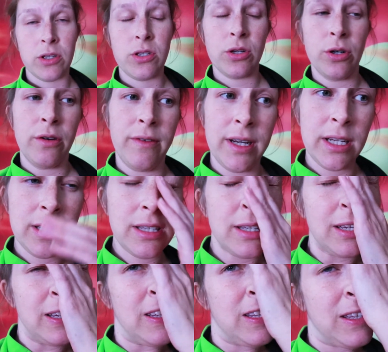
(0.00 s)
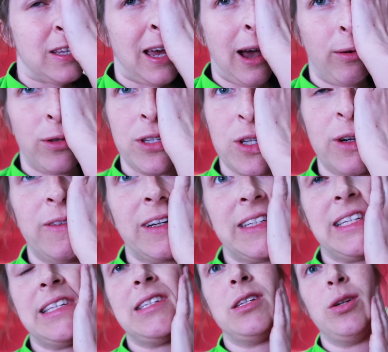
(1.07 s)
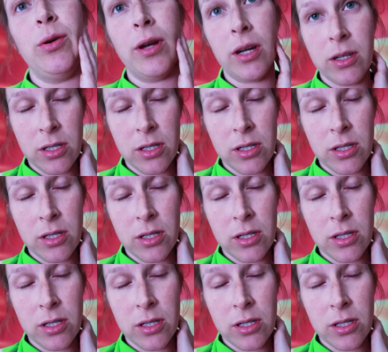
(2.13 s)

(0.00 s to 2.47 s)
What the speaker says: cervix is, how the cervix is doing.